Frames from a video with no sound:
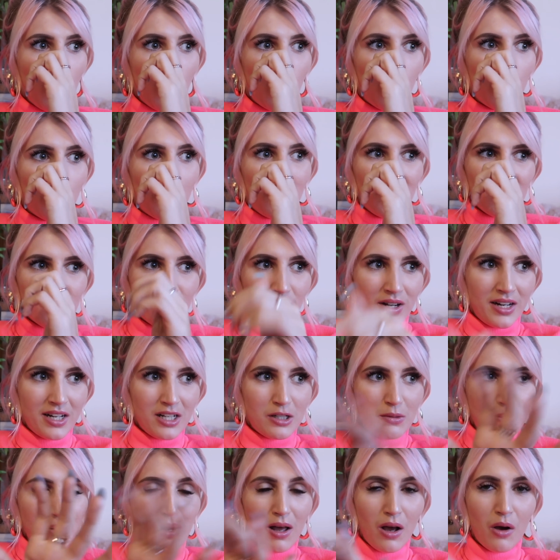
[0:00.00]
almost ready
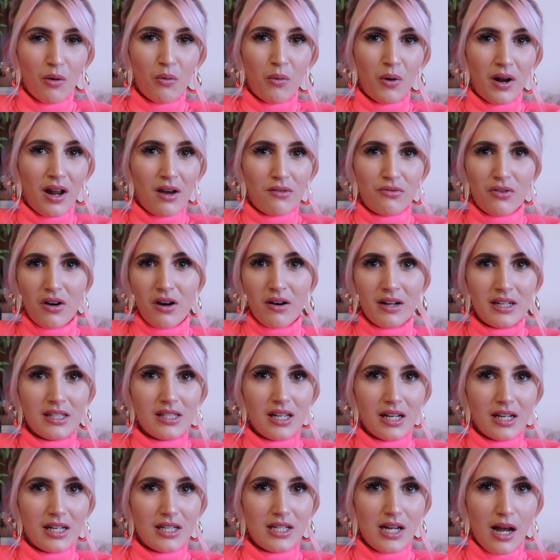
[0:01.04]
to be like, whatever, it's
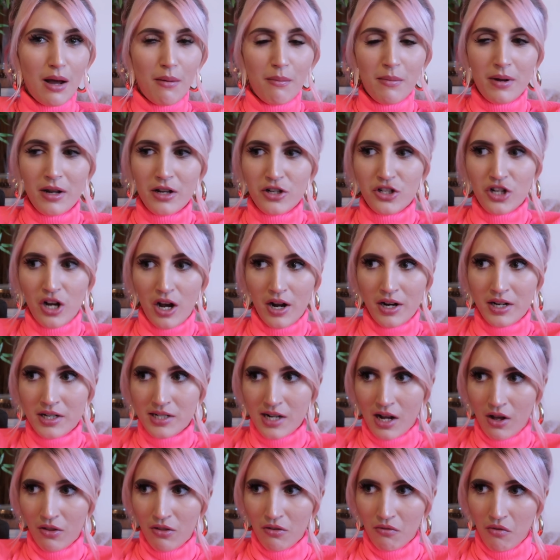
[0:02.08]
like a 10-minute journey
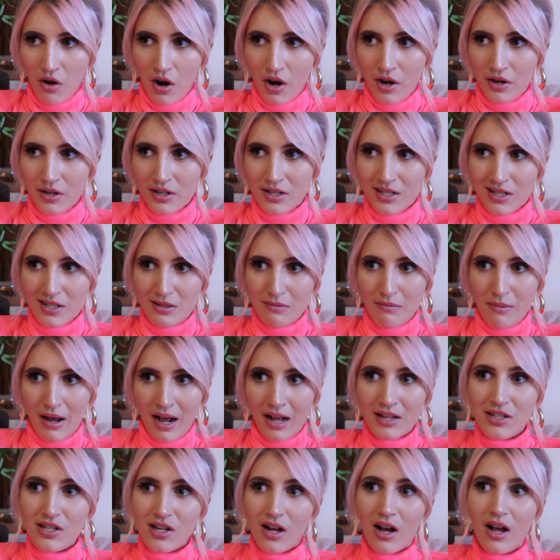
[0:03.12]
down the road, it doesn't
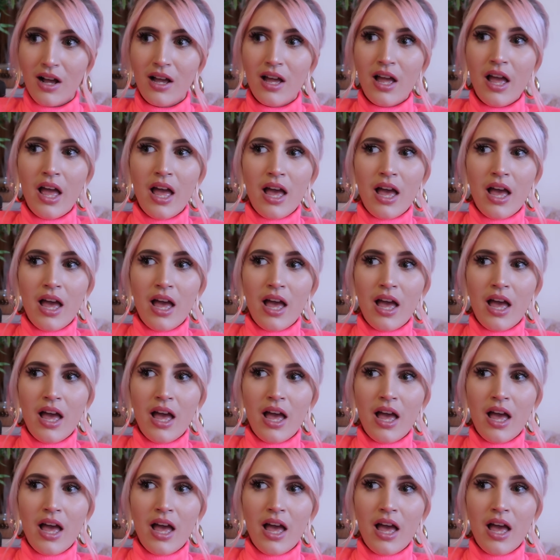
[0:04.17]
matter.